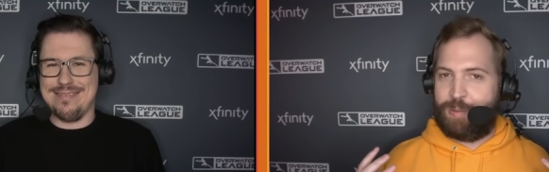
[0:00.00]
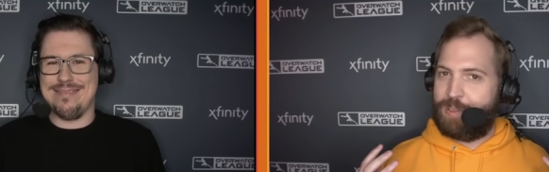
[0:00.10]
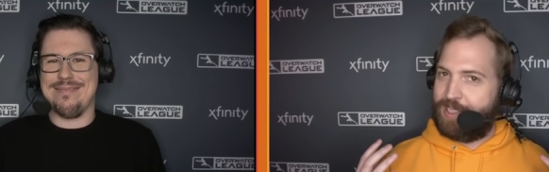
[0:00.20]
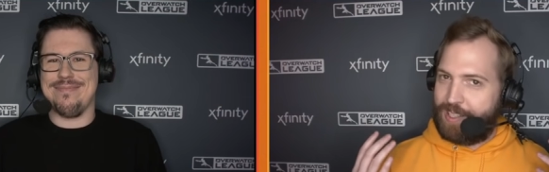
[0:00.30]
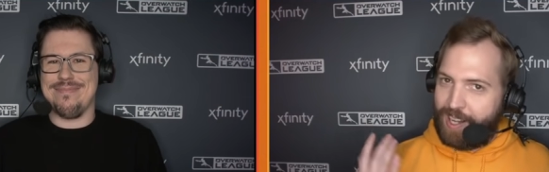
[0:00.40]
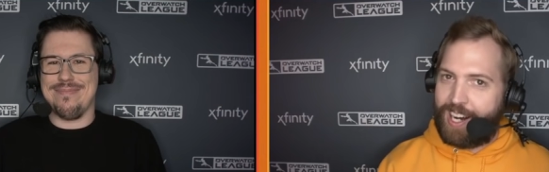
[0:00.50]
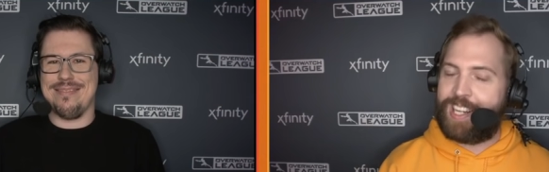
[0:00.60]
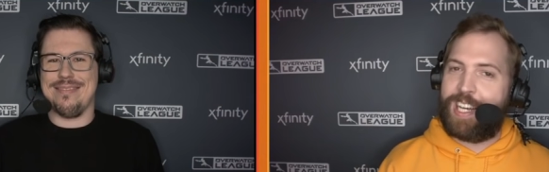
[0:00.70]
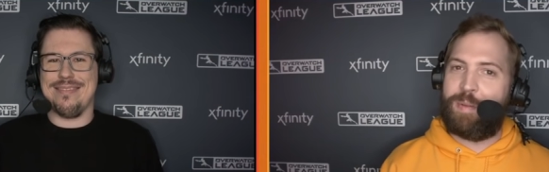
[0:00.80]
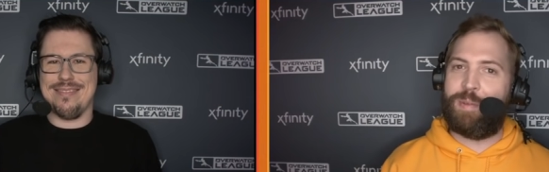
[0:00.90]
Speaker 1: She was
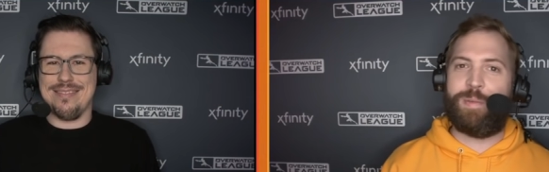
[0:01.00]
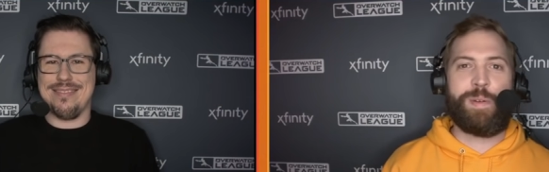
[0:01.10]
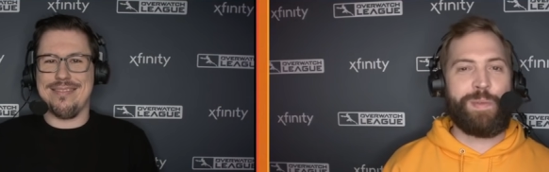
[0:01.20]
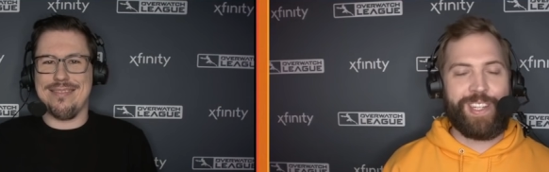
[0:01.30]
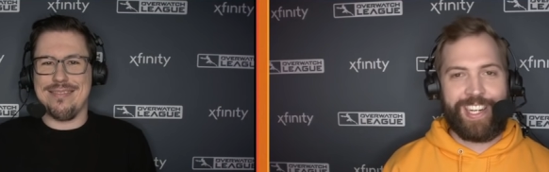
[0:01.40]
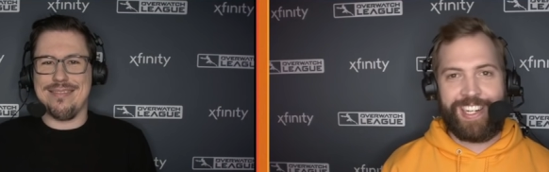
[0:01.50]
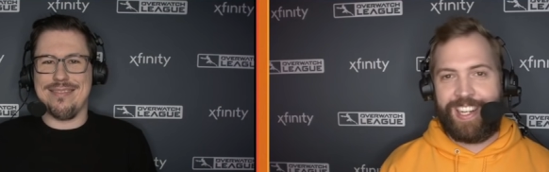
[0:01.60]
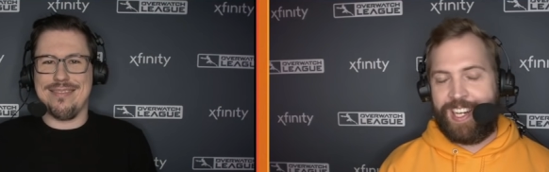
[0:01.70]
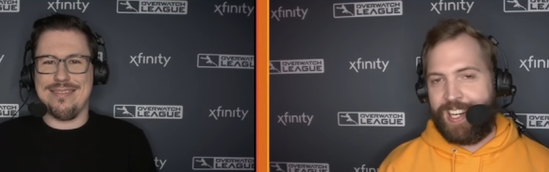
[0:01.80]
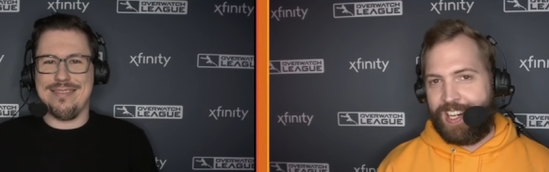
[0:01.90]
not able to be
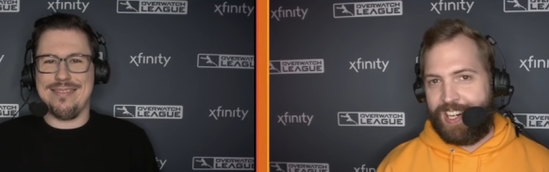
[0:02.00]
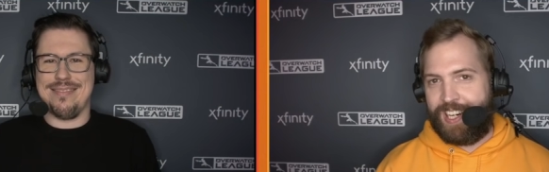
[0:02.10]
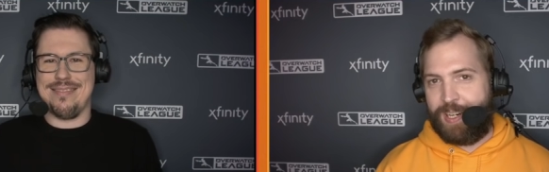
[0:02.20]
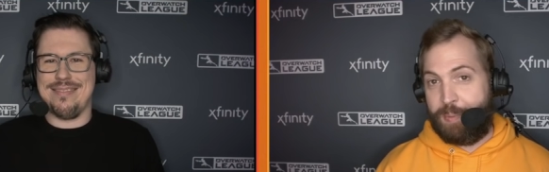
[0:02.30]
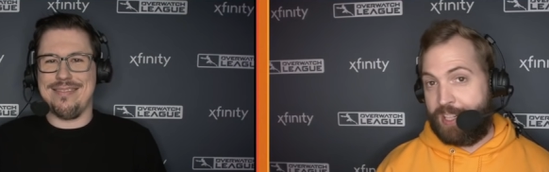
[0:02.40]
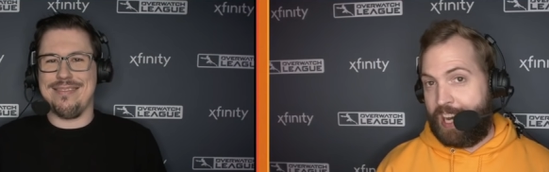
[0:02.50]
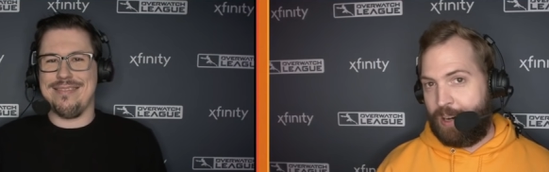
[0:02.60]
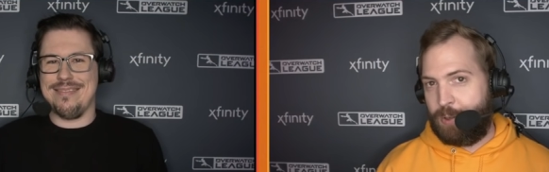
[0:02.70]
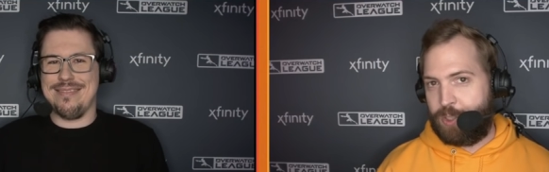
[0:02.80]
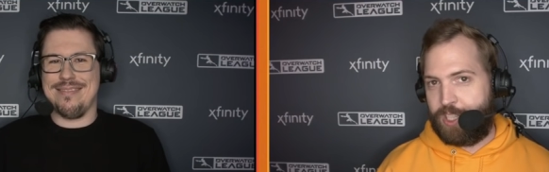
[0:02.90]
played, uh, but
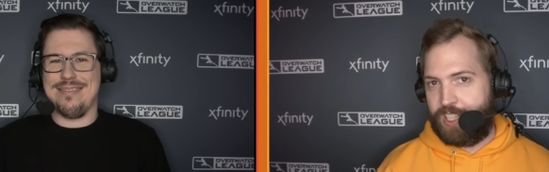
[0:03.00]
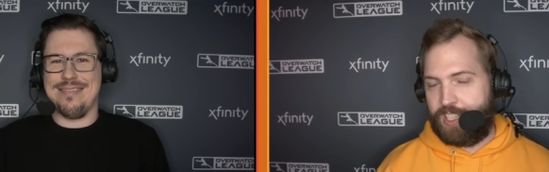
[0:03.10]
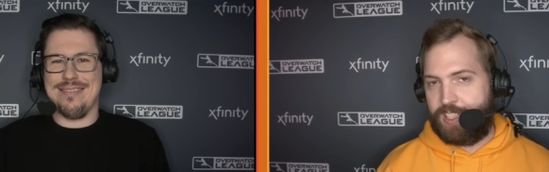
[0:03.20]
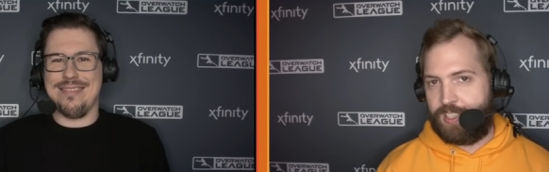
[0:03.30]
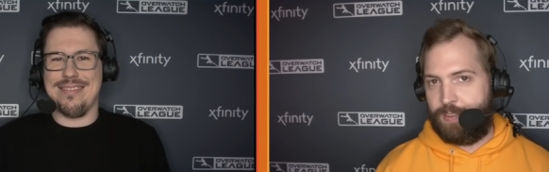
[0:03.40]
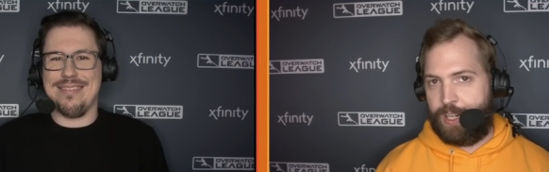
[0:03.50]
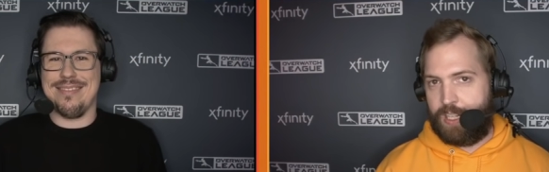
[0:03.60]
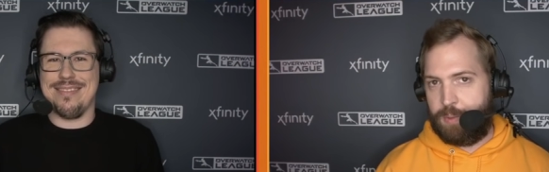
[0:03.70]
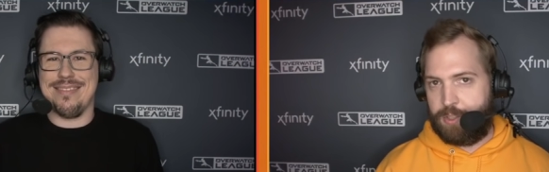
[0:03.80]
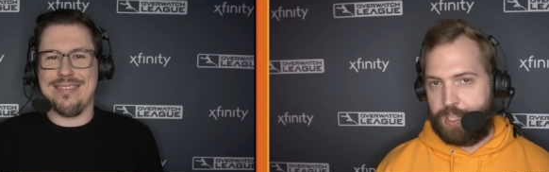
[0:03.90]
now she is
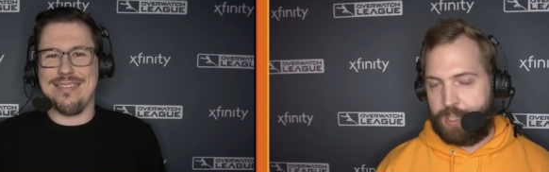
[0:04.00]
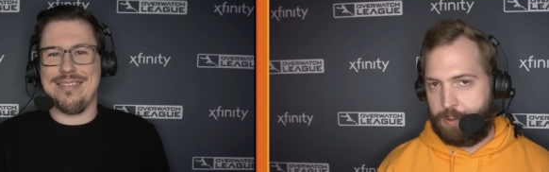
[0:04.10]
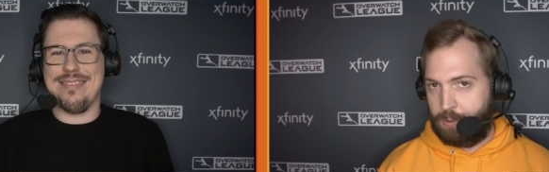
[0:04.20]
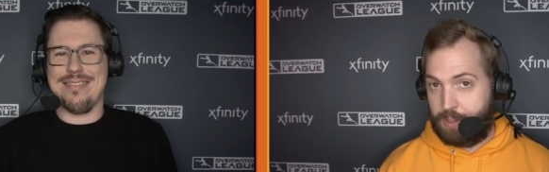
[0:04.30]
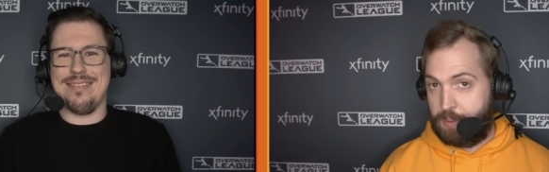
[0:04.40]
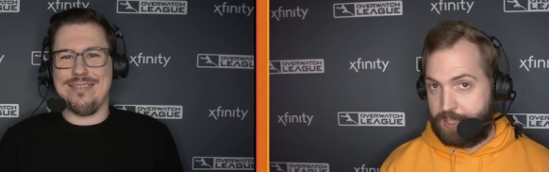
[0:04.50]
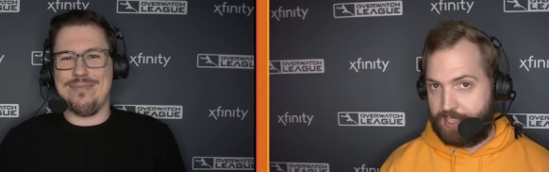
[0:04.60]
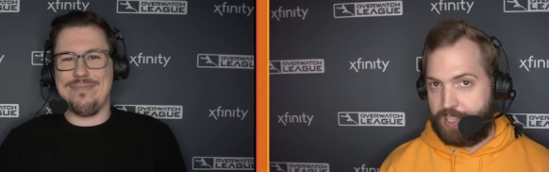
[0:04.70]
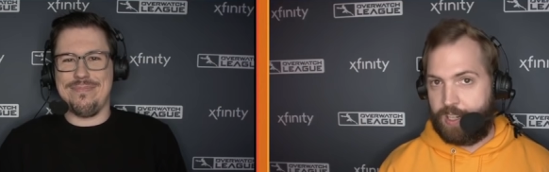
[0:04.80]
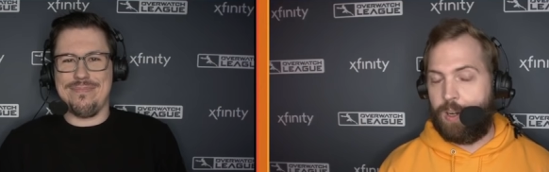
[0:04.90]
available, so I think we're going to be
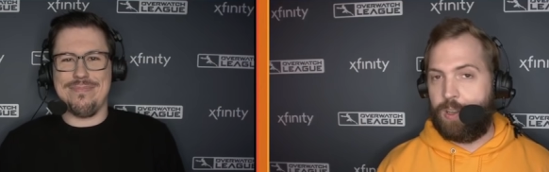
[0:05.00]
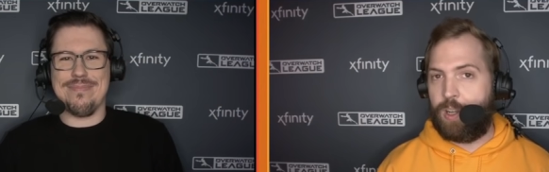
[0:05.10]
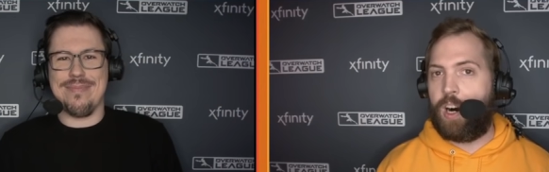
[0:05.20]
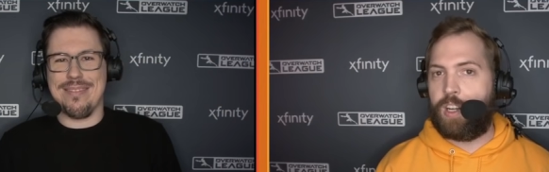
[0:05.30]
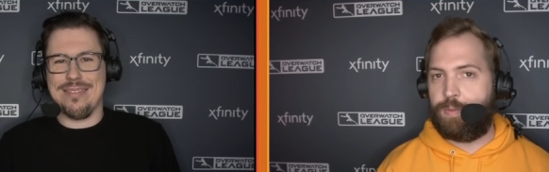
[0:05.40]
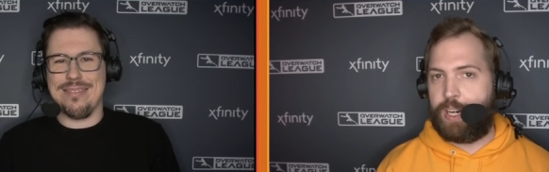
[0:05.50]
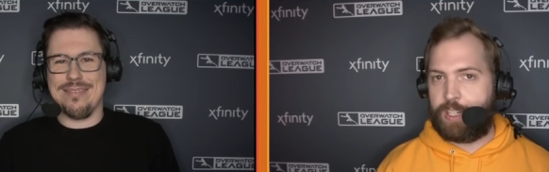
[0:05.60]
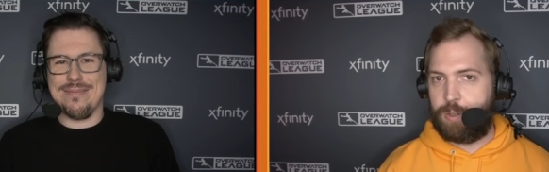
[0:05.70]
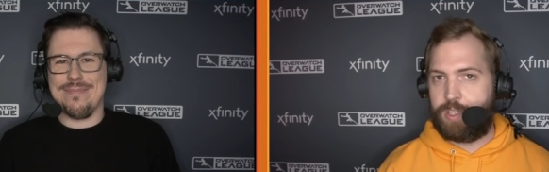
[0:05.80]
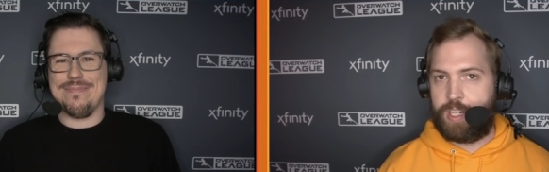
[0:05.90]
seeing a lot of
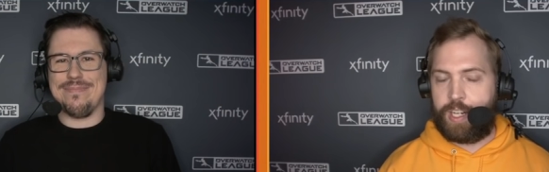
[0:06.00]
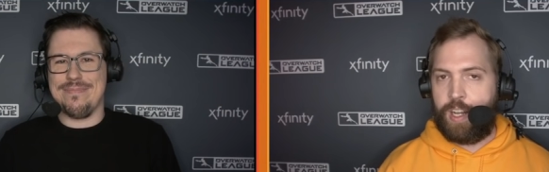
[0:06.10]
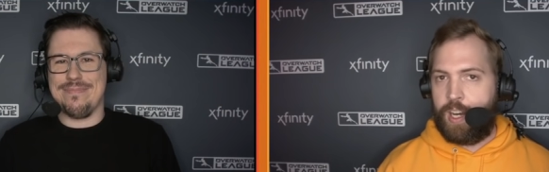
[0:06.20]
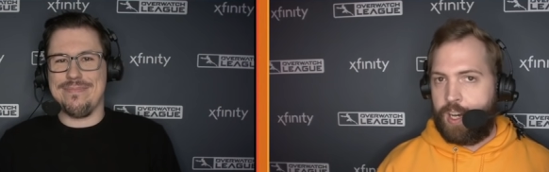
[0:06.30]
Echo tonight.